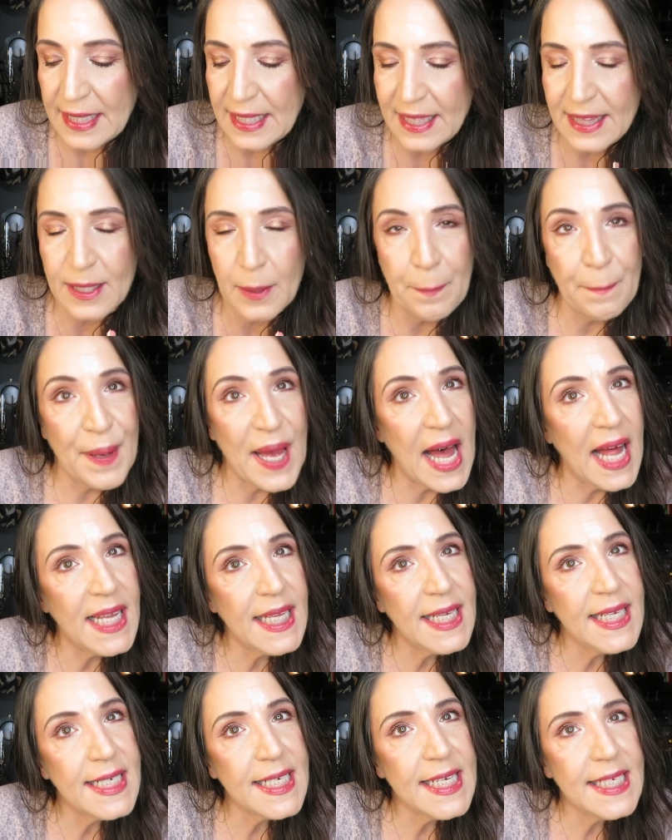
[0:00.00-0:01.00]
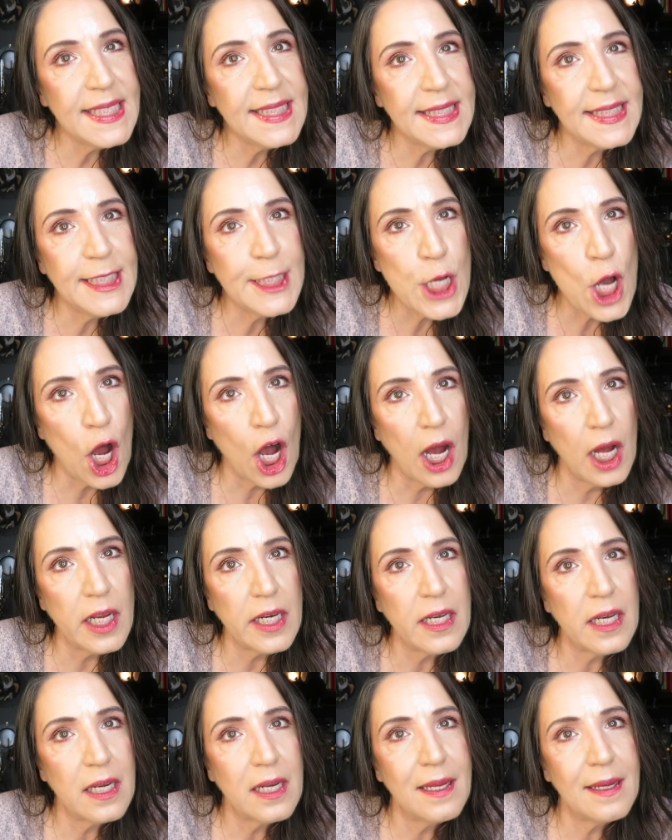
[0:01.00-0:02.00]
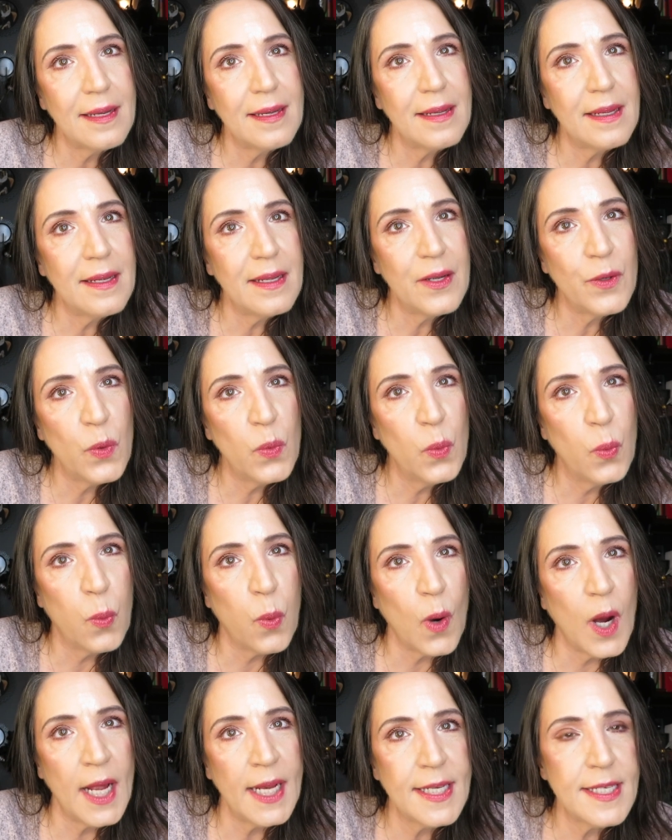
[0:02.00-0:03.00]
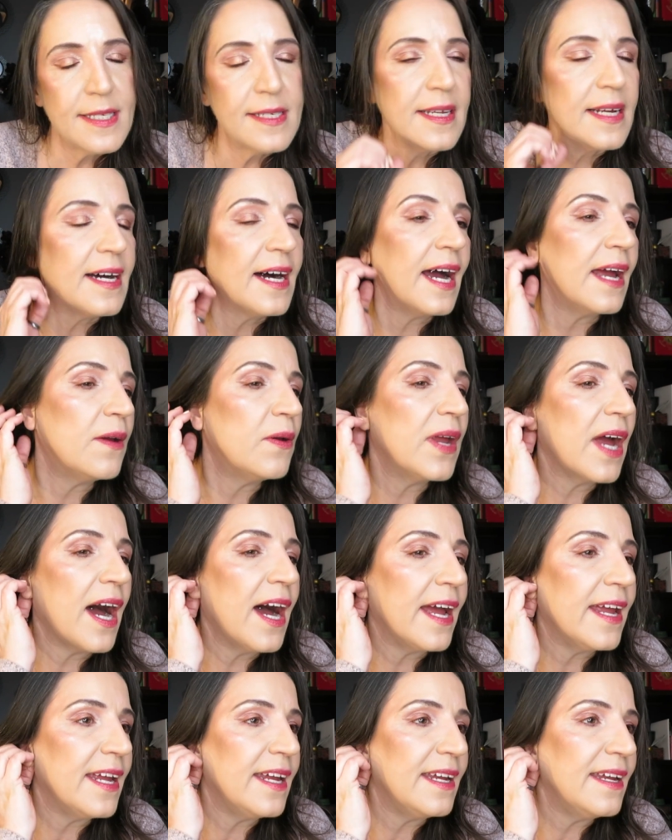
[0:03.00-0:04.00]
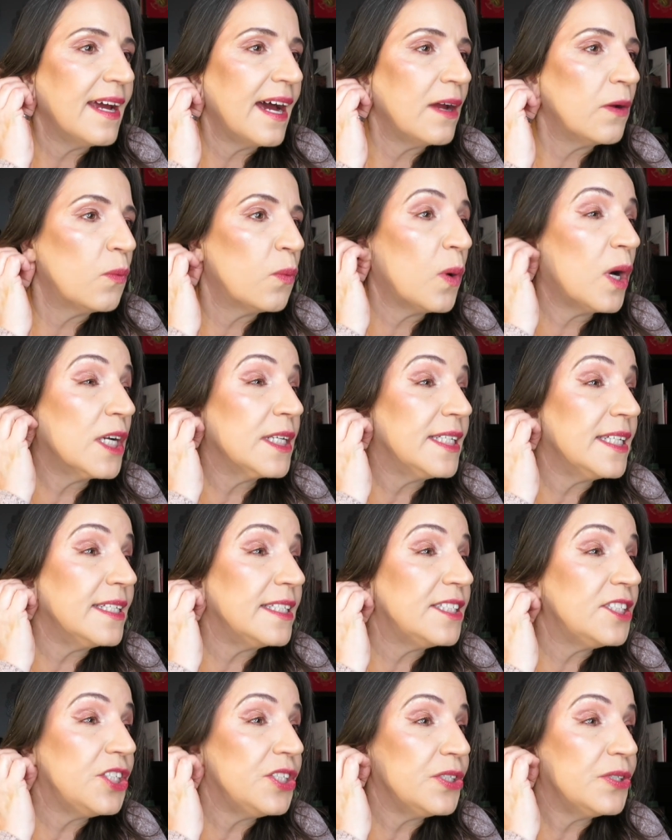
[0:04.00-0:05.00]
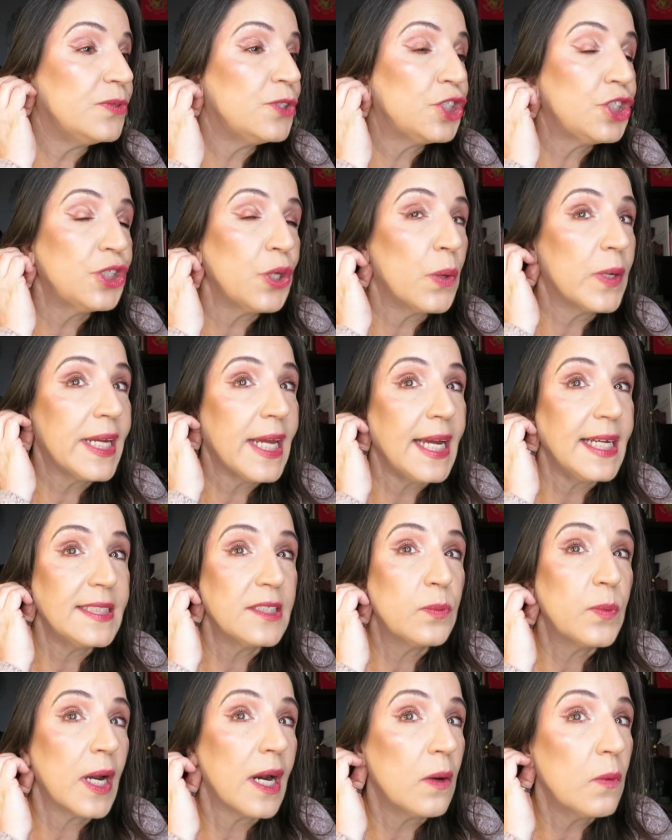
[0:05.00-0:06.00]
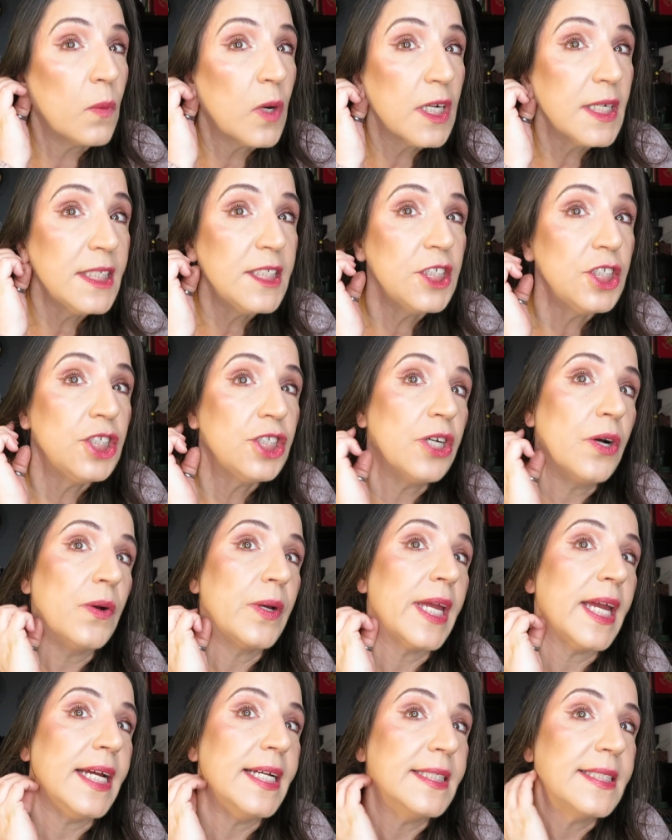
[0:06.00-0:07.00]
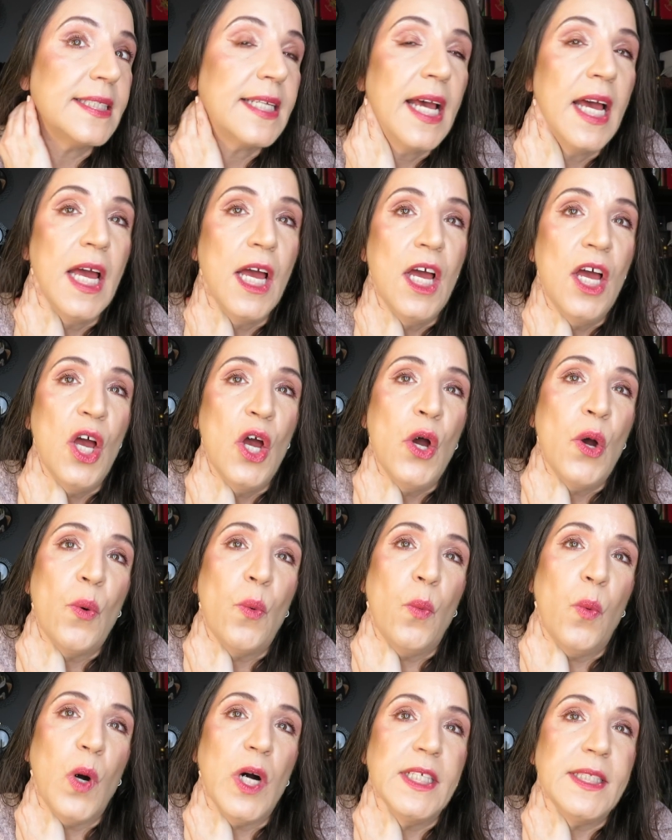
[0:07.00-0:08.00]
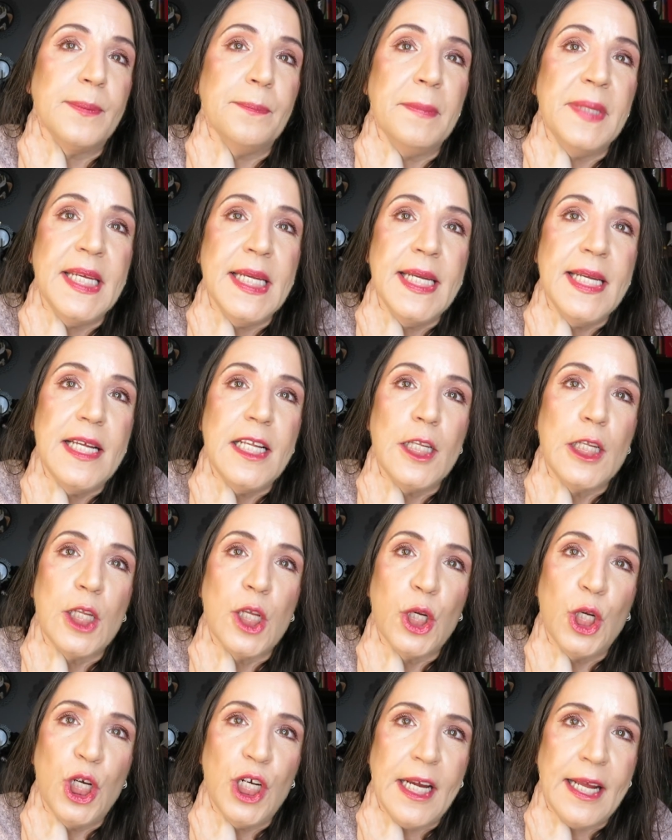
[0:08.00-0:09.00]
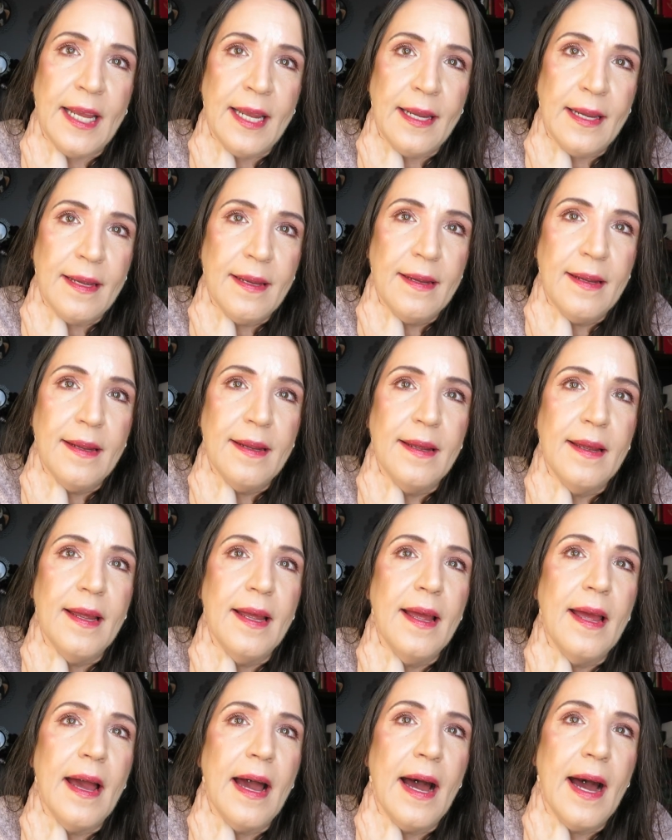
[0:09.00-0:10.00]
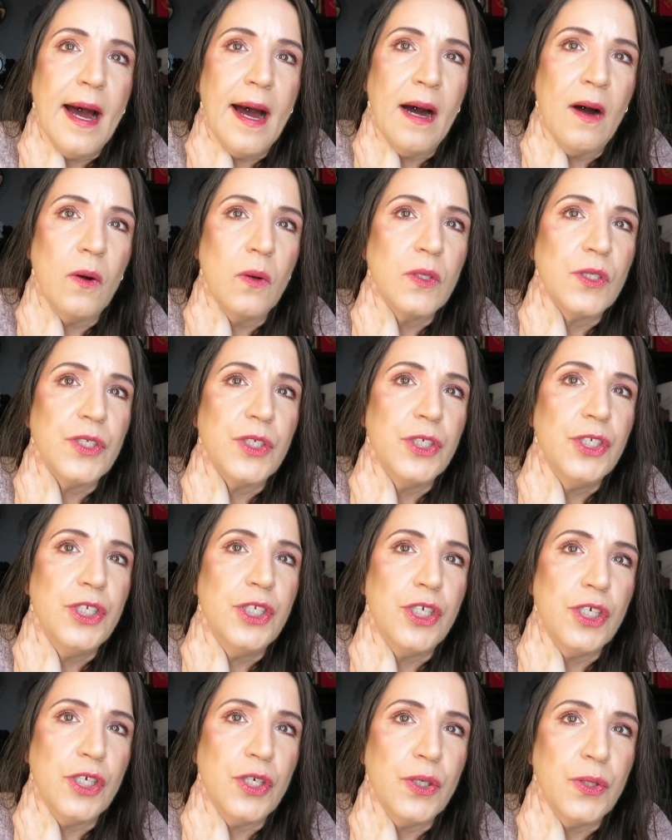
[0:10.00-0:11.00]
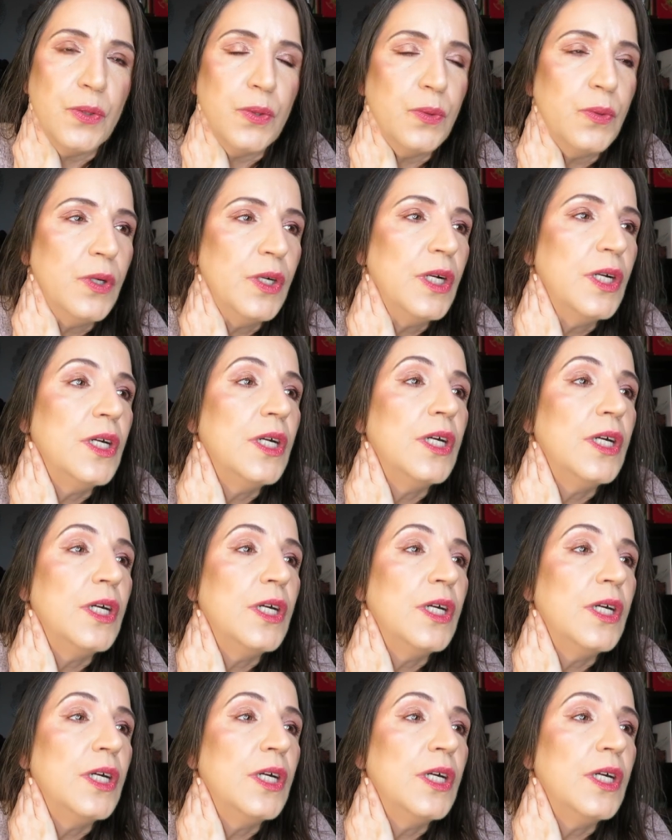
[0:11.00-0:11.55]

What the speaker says: the palette is not what I wanted to showcase. What I wanted to showcase was me learning how to do